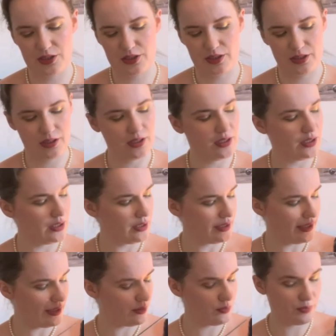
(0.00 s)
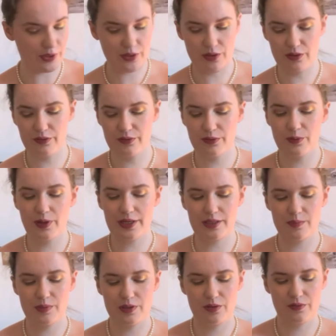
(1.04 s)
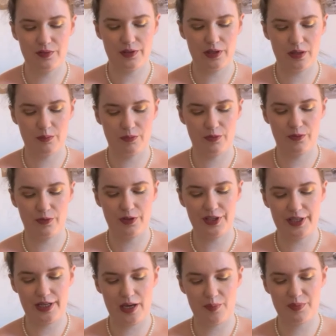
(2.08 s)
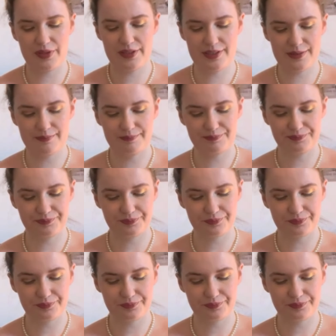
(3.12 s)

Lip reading: / get rid of quite a bit of yarn before that happens.